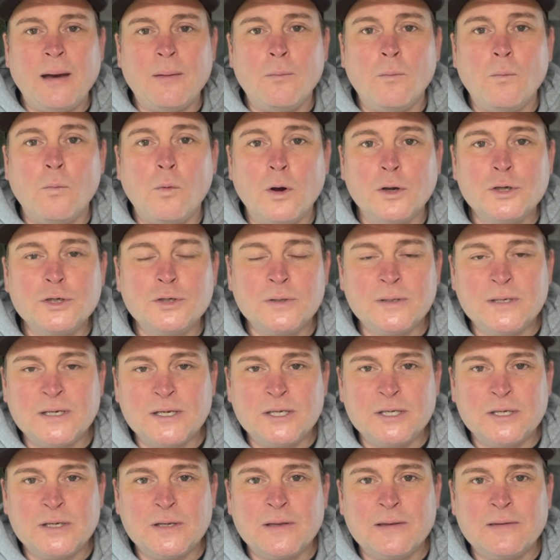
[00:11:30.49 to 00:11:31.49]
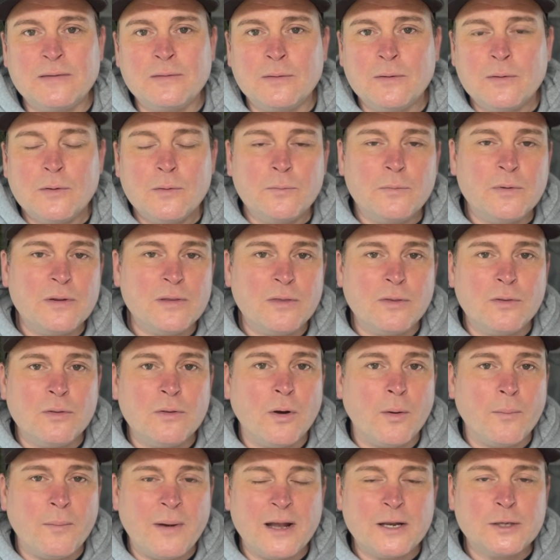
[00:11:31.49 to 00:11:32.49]
wash your dishes with
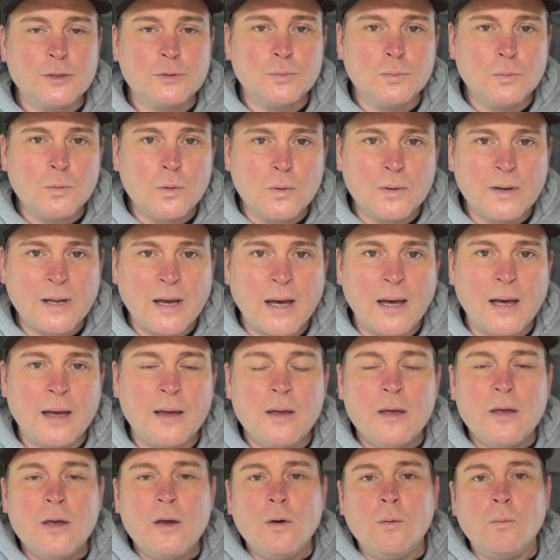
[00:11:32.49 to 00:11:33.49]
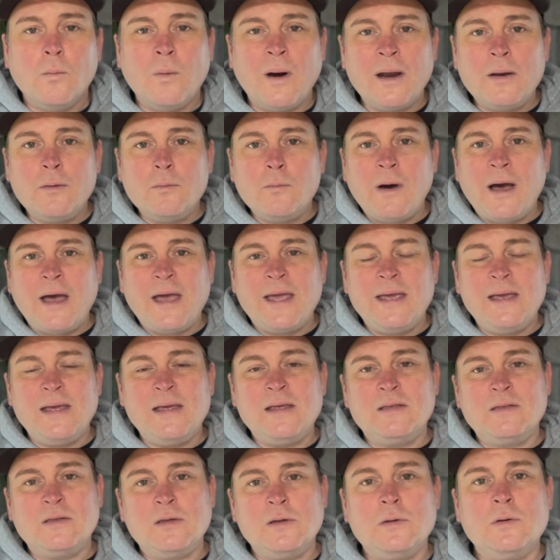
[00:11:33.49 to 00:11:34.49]
not much water. One way
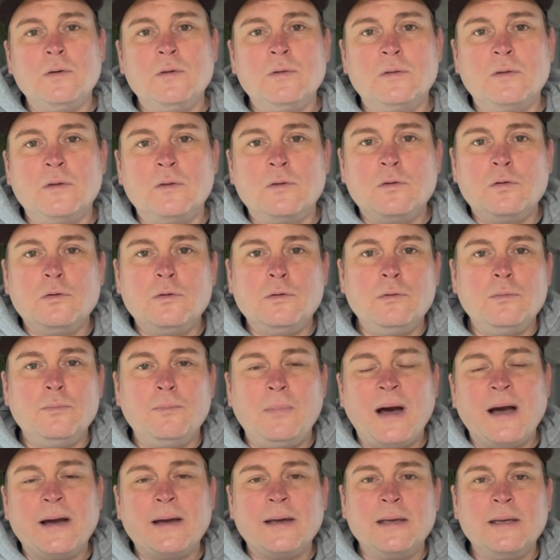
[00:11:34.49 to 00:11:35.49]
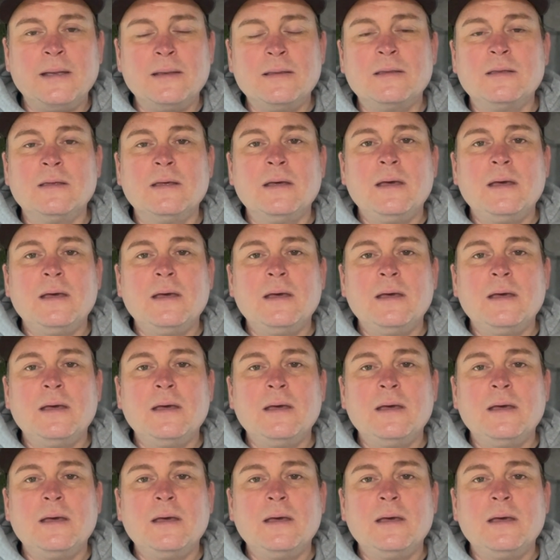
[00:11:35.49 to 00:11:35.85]
is to use the 2 buckets.